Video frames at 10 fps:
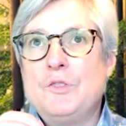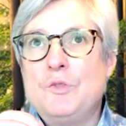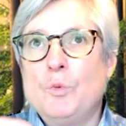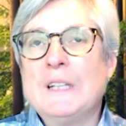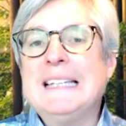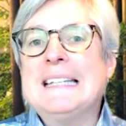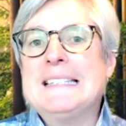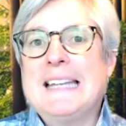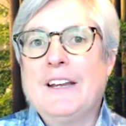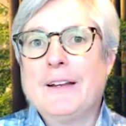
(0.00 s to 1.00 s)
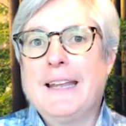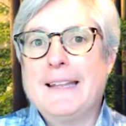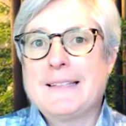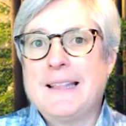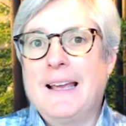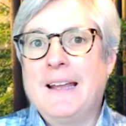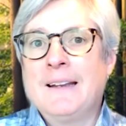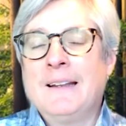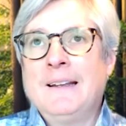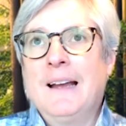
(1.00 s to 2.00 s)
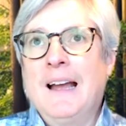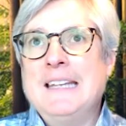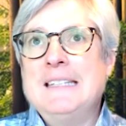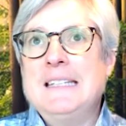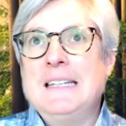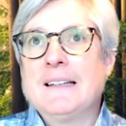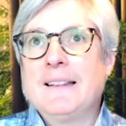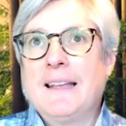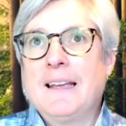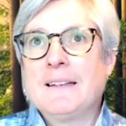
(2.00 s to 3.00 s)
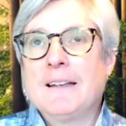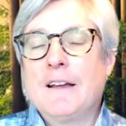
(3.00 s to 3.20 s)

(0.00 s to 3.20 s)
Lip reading: Really interrogates that idea that